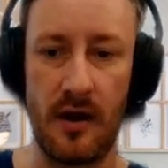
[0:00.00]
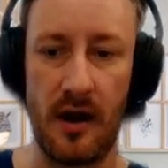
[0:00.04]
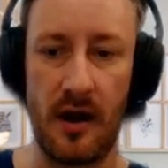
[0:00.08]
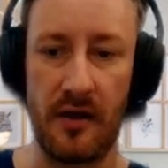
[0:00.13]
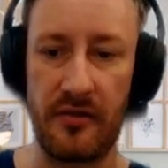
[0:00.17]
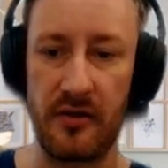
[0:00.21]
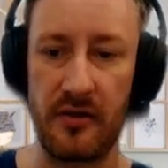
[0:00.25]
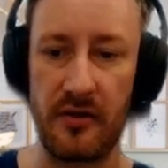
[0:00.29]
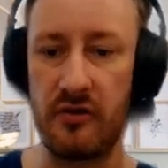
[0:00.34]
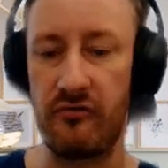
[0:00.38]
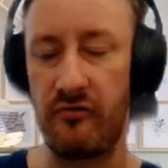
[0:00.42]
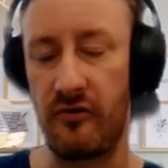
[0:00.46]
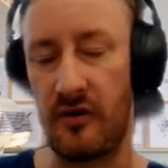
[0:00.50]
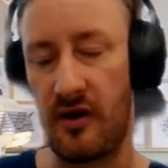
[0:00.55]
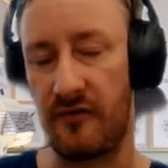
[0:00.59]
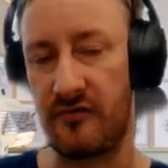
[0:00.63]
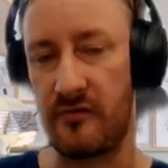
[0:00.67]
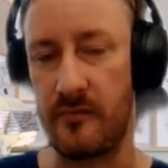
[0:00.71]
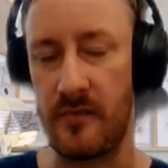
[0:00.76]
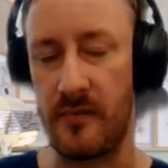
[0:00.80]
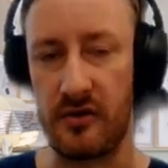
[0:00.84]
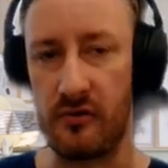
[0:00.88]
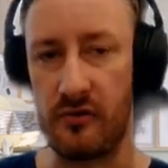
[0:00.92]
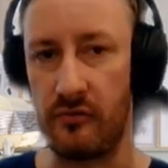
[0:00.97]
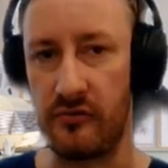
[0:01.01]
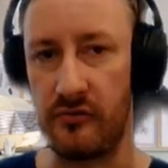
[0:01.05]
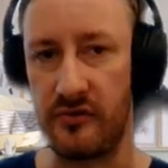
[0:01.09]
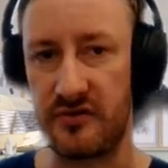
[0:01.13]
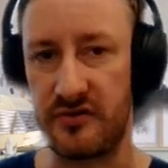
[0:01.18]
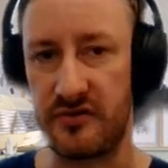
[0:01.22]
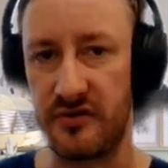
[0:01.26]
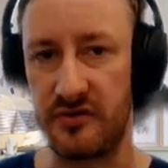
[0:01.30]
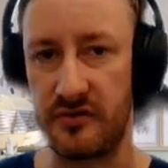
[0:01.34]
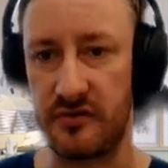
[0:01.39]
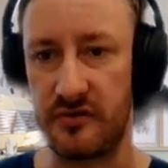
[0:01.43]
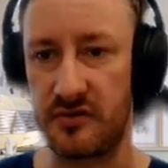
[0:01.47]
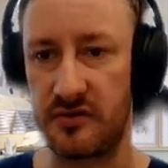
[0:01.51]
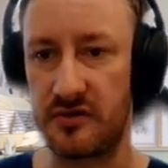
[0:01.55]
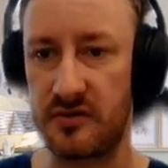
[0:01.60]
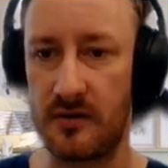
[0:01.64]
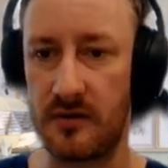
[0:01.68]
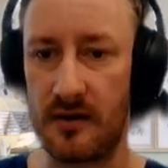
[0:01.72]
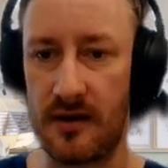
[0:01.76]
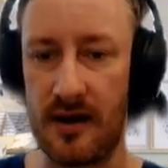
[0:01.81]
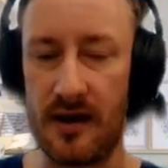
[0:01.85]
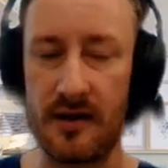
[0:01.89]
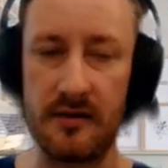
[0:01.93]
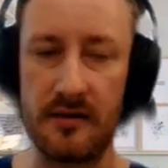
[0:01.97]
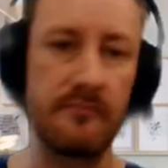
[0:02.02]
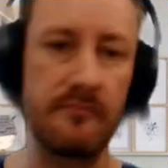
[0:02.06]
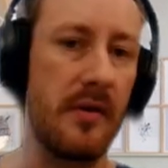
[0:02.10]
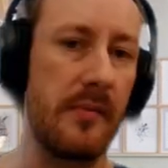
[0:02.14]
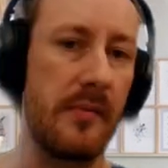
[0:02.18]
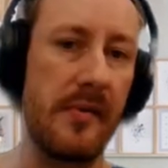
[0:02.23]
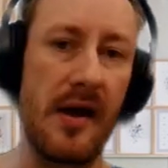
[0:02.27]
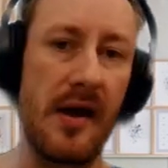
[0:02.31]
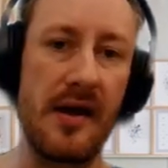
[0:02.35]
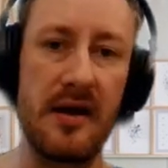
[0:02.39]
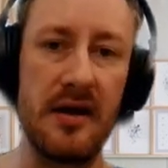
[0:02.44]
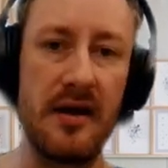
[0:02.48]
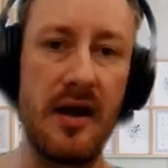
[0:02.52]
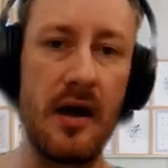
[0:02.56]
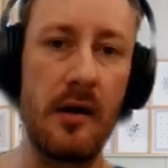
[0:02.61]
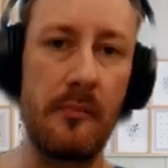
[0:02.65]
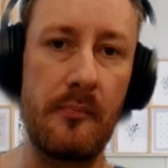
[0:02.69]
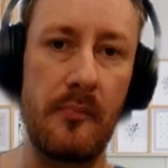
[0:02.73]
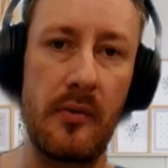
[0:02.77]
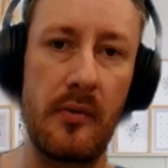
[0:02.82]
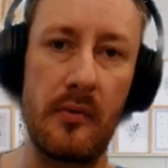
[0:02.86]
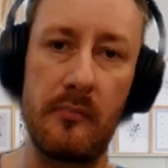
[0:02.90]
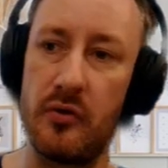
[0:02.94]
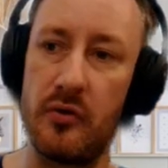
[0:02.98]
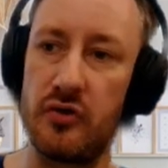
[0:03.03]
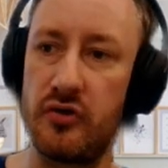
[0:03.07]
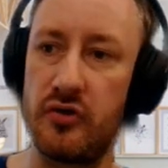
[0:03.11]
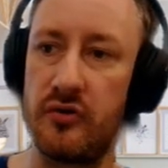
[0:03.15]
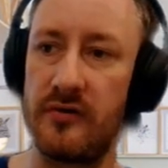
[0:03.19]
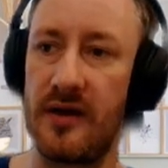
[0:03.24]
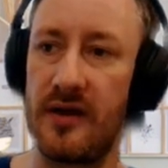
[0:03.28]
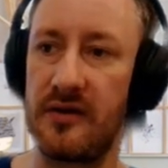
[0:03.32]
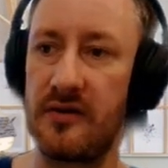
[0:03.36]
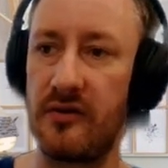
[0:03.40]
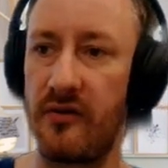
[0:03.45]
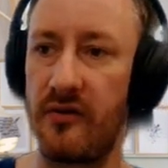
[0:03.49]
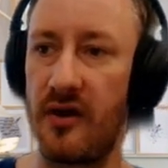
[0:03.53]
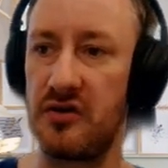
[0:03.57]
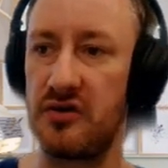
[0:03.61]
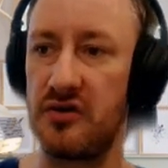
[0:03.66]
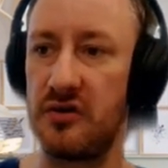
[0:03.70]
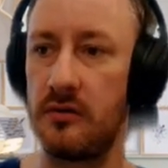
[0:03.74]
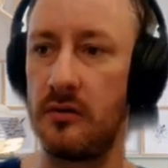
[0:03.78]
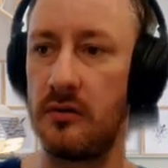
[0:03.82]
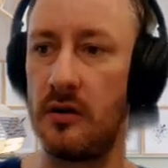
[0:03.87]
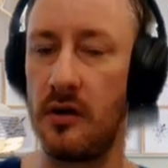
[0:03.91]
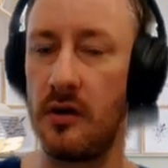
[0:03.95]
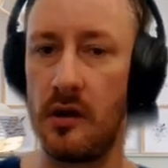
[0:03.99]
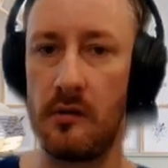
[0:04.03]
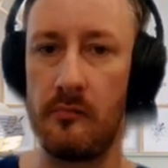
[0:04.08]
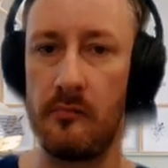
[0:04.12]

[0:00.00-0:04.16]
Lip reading: I think you really have to make your own decisions, and maybe I can help push you in that direction,